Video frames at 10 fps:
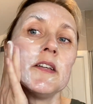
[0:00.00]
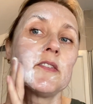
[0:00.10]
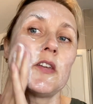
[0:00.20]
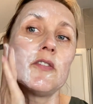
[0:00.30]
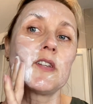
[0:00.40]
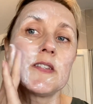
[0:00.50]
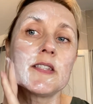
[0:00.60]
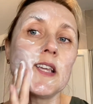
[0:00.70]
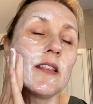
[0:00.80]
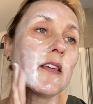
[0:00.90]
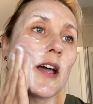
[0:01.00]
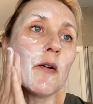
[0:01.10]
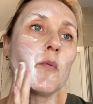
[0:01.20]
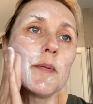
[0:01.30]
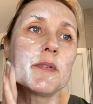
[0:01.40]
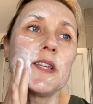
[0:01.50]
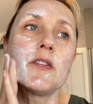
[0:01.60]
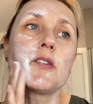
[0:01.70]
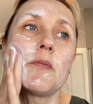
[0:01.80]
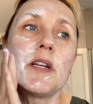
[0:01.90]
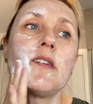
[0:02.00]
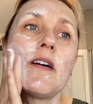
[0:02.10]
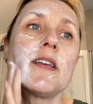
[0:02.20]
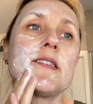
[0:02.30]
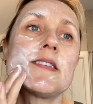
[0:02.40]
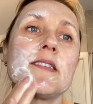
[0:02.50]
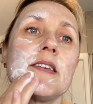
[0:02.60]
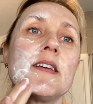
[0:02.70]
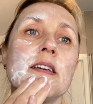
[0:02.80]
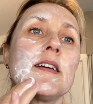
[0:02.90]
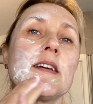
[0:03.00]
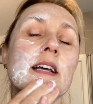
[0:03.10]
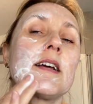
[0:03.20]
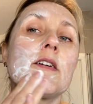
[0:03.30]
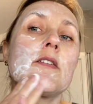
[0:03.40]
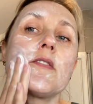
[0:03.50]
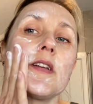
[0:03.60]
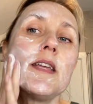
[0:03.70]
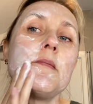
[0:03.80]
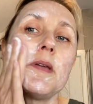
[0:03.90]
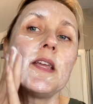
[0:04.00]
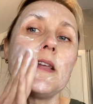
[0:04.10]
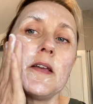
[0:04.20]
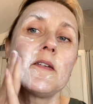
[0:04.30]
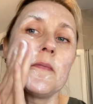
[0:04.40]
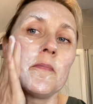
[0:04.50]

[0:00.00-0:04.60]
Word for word: So you can see that that whips into a nice creamy